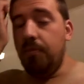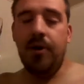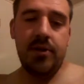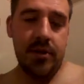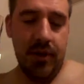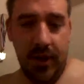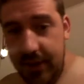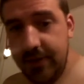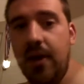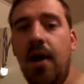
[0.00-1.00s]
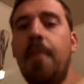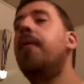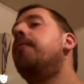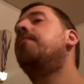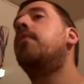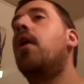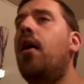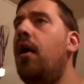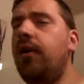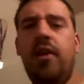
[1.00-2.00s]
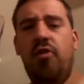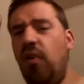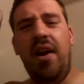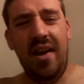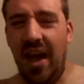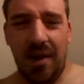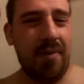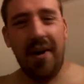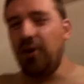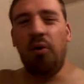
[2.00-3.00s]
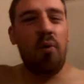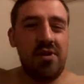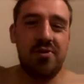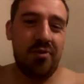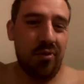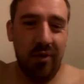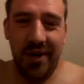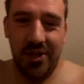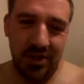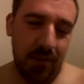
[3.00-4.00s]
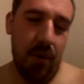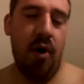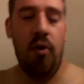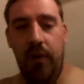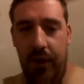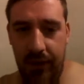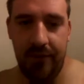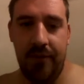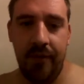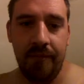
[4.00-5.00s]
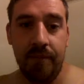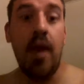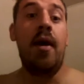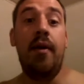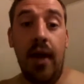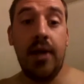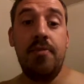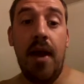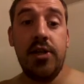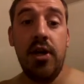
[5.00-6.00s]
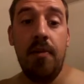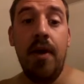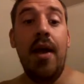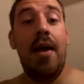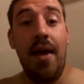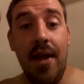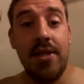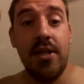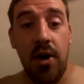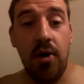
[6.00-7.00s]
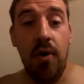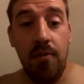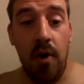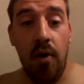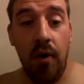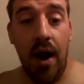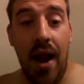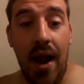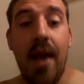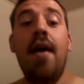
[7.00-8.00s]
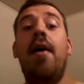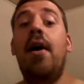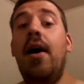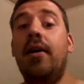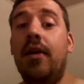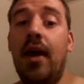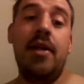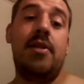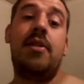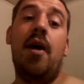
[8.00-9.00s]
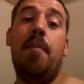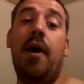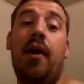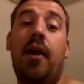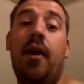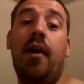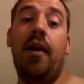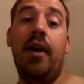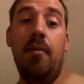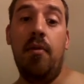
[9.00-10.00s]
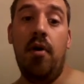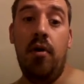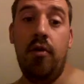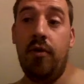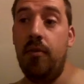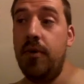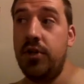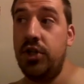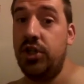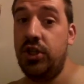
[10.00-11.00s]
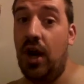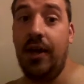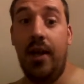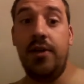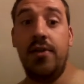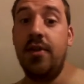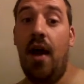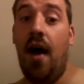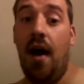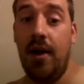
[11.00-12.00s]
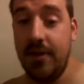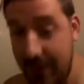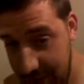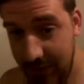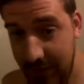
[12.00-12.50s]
put his knees up, did this running neck breaker, 1, 2, 3. Jinder Mahal wins. Next matchup, Enzo Amore against Primo from the Shining Stars.